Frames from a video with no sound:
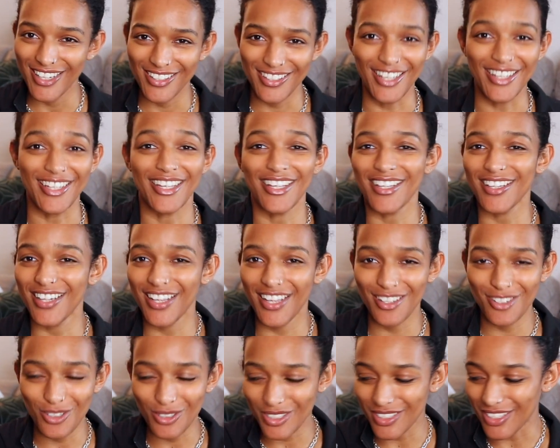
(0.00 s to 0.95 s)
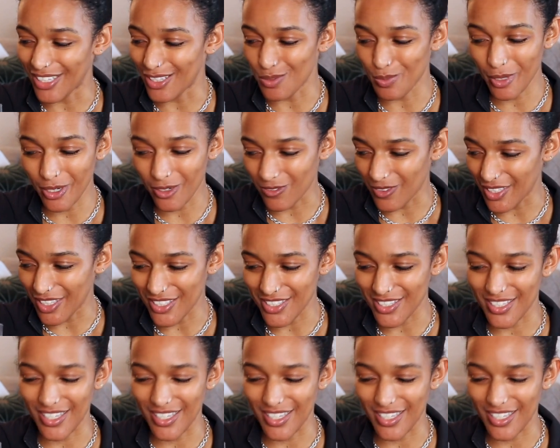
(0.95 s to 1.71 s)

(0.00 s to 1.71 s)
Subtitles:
Like it can handle it. That's perfect.